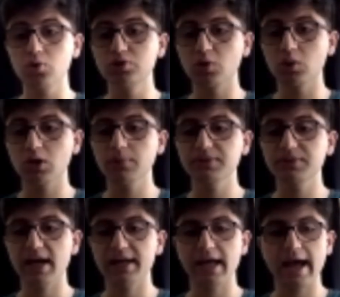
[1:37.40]
who
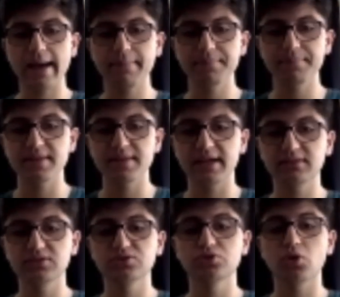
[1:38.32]
developed an app
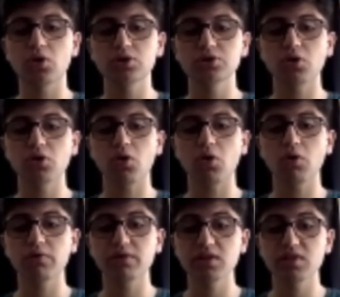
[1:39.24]
that stored
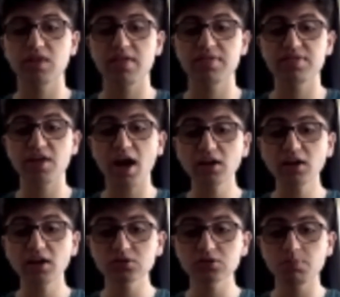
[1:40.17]
over
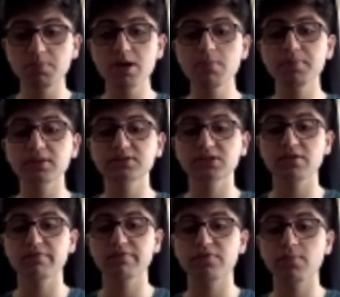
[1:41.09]
10,000 people's
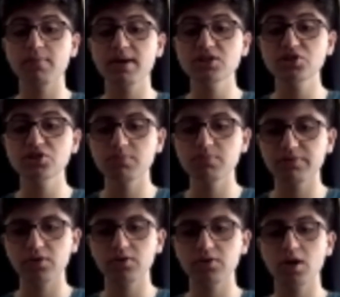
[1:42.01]
information
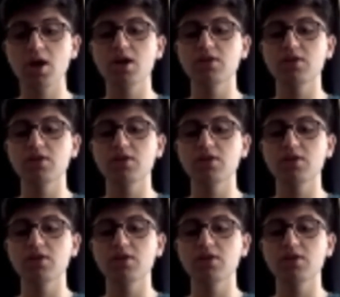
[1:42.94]
before